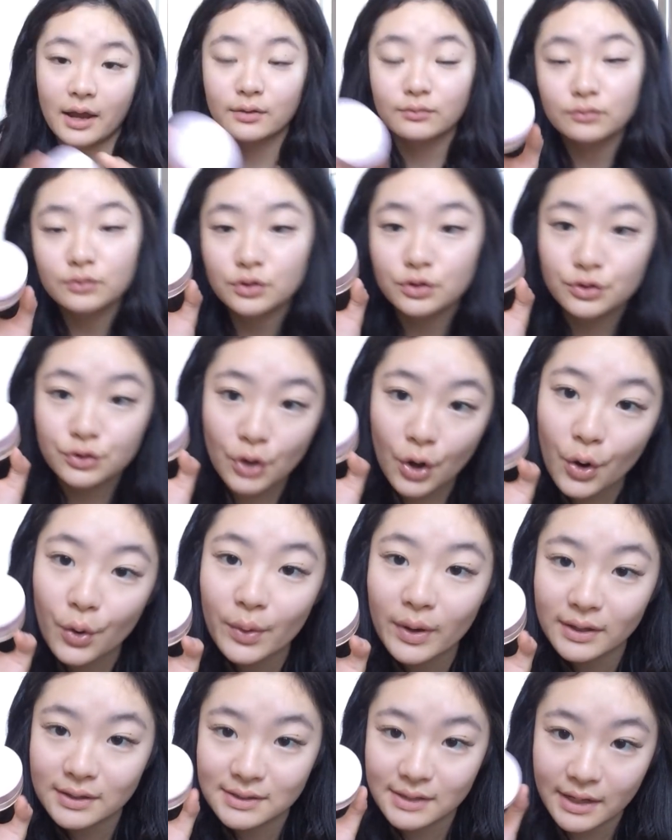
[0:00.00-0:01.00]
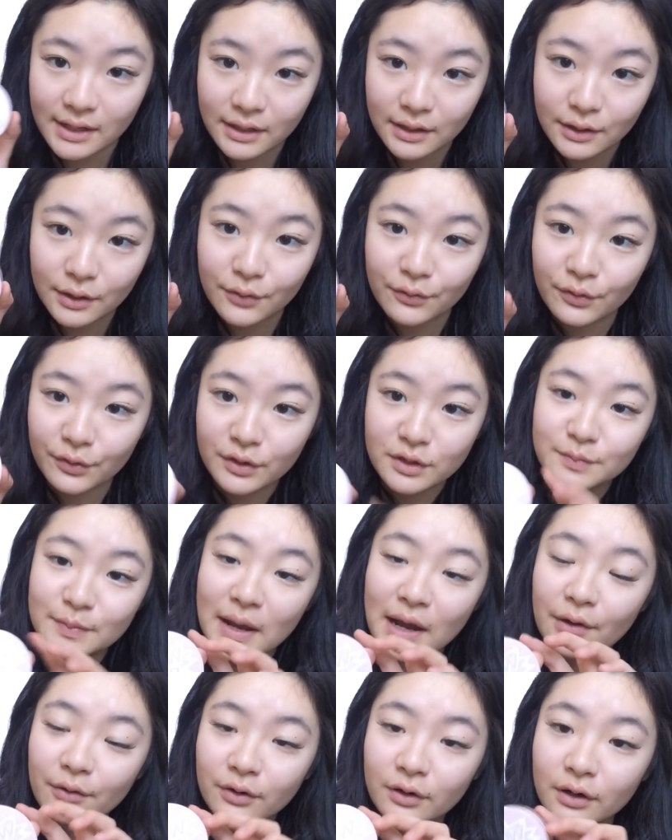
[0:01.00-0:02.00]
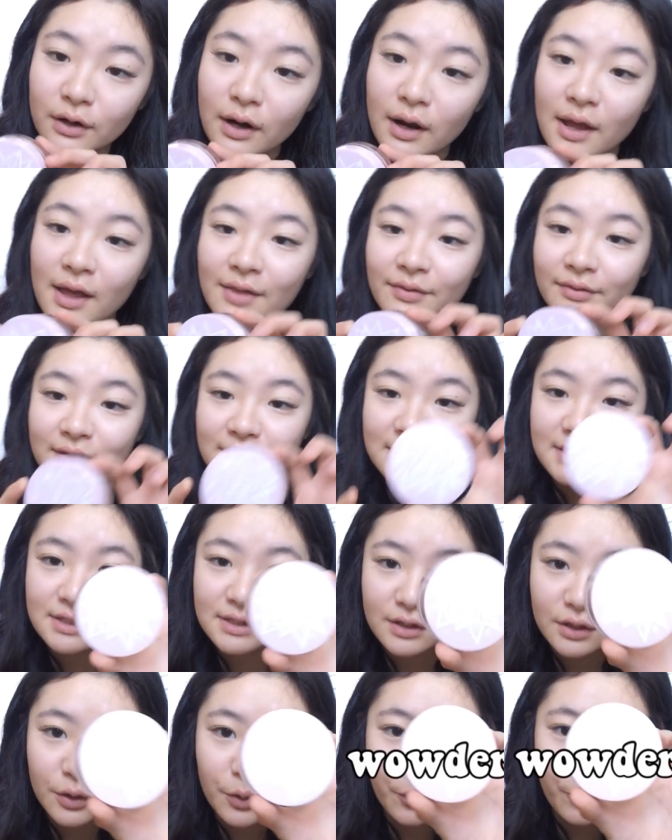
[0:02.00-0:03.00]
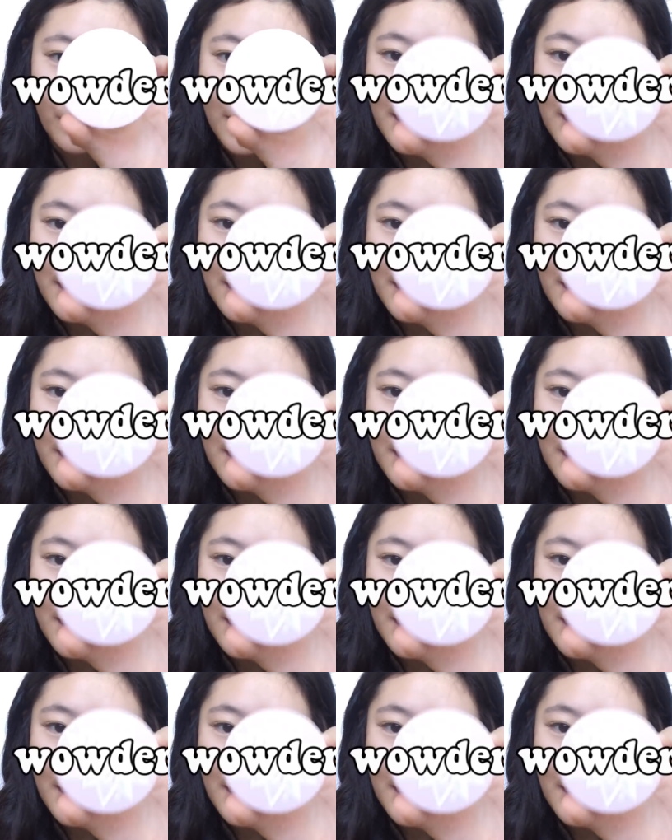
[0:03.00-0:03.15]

I'm so excited for this powder. This is their